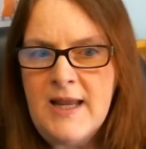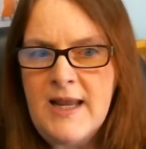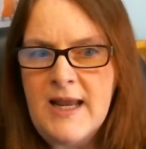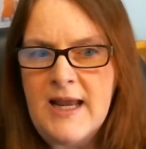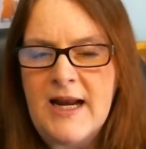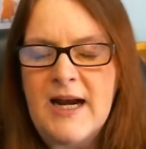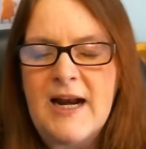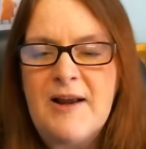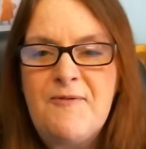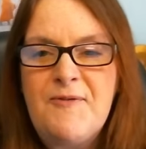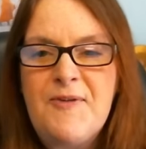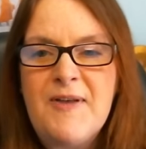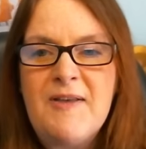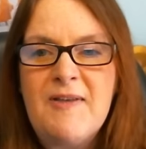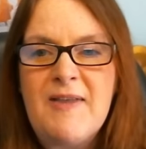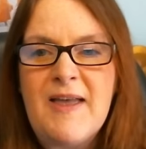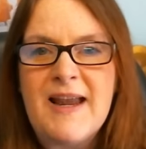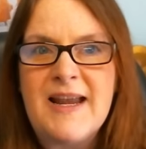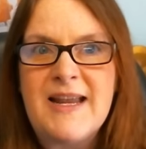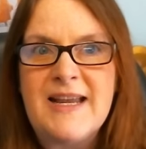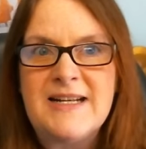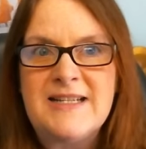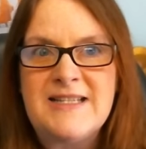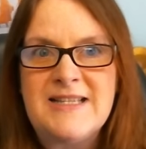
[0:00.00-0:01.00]
And I feel
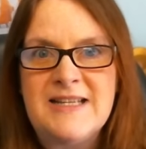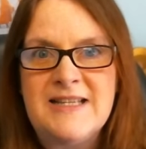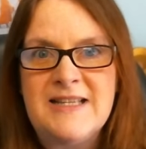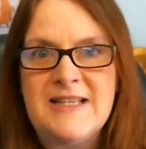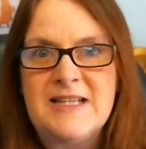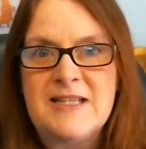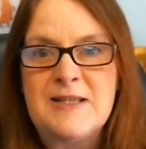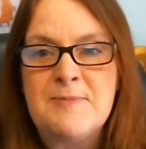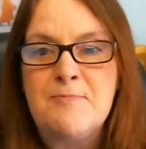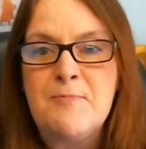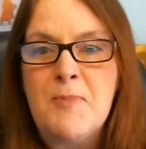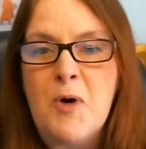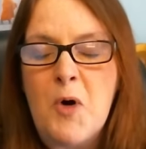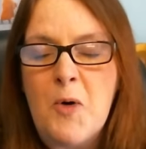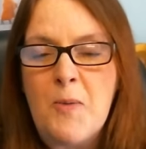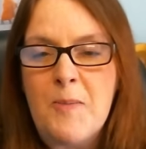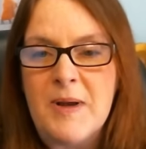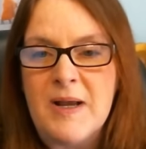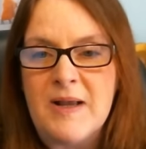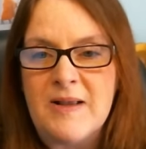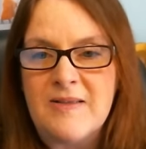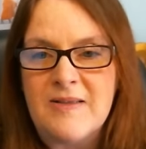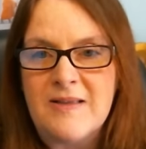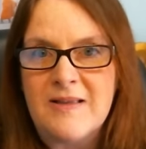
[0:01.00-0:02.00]
like it's in this
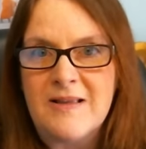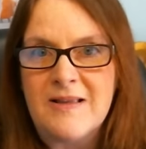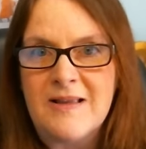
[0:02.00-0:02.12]
moment,